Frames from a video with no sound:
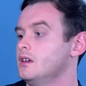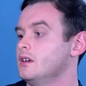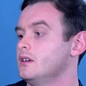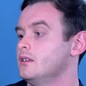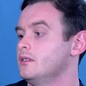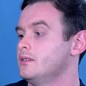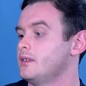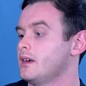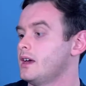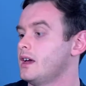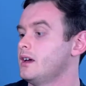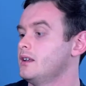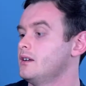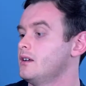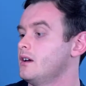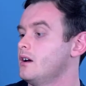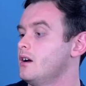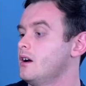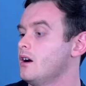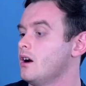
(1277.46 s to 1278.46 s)

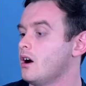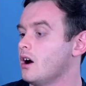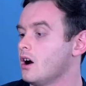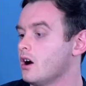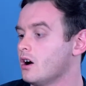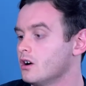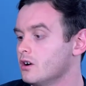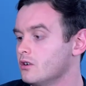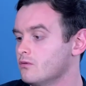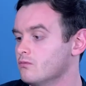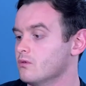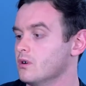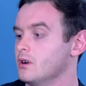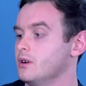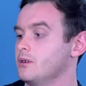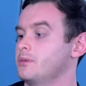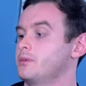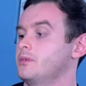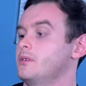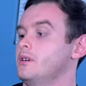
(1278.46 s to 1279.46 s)
that are
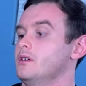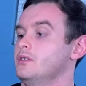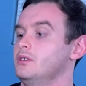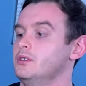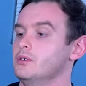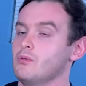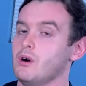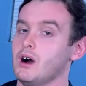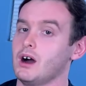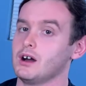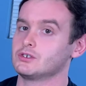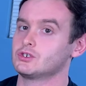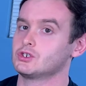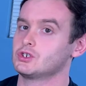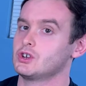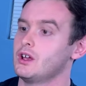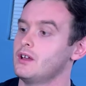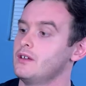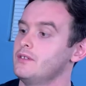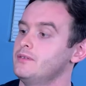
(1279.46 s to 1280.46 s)
worth the
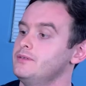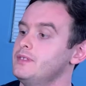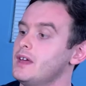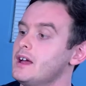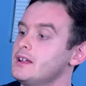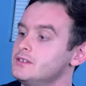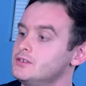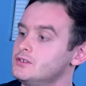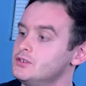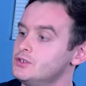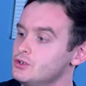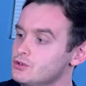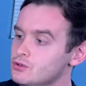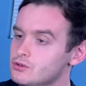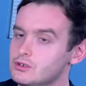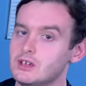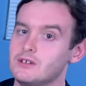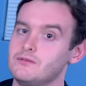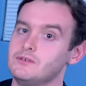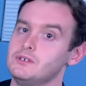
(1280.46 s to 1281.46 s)
watch, that do
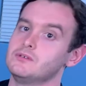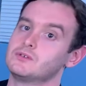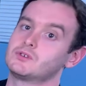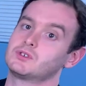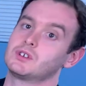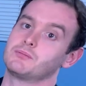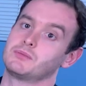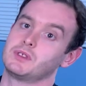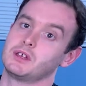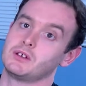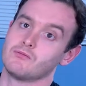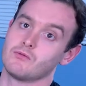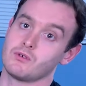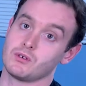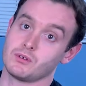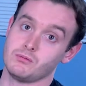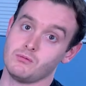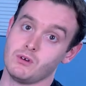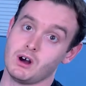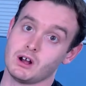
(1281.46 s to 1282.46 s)
give you something
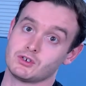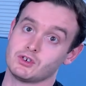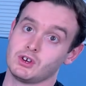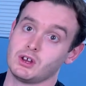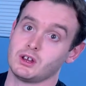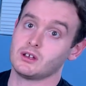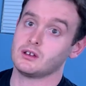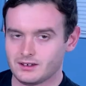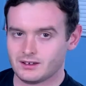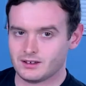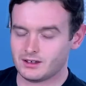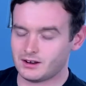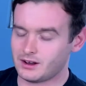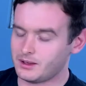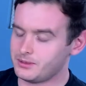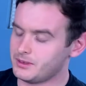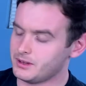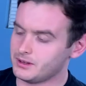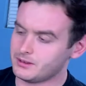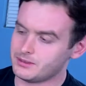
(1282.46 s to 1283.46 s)
worth watching. And I
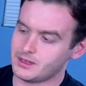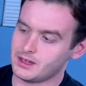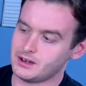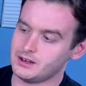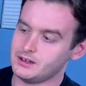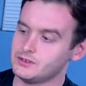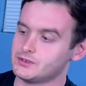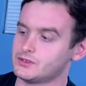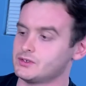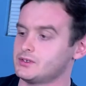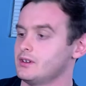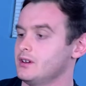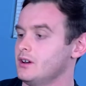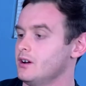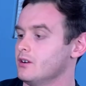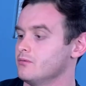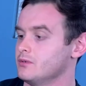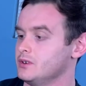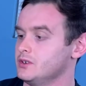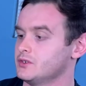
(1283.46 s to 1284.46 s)
think that is
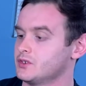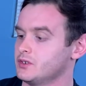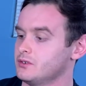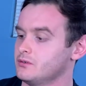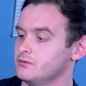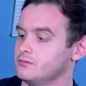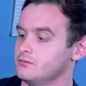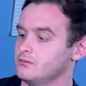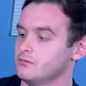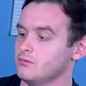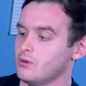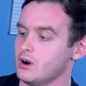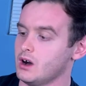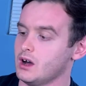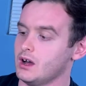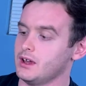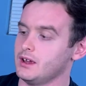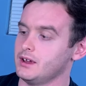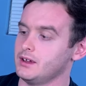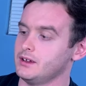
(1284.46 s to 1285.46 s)
a reason
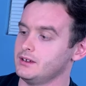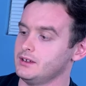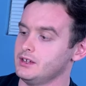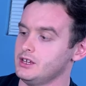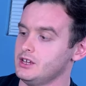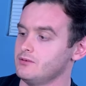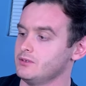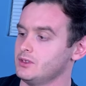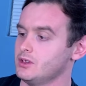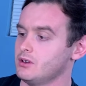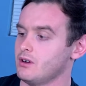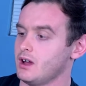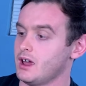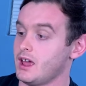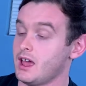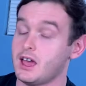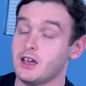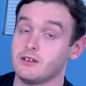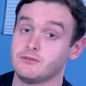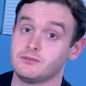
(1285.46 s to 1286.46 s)
why, even though I
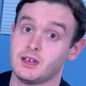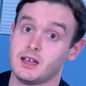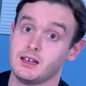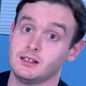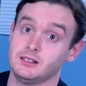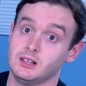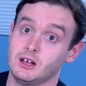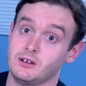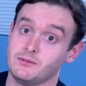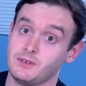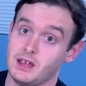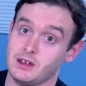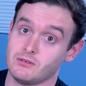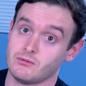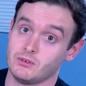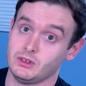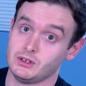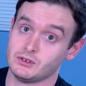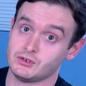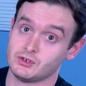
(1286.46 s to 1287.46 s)
have that love-hate
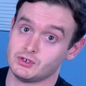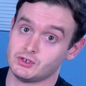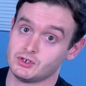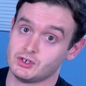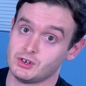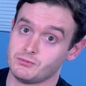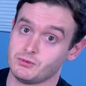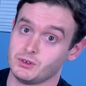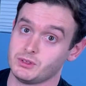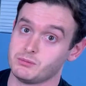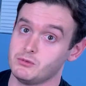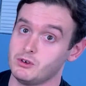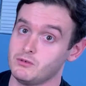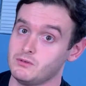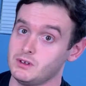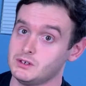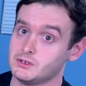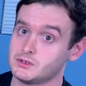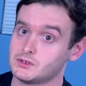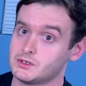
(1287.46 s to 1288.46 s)
relationship with
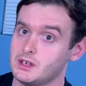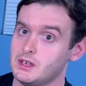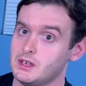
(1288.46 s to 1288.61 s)
movies,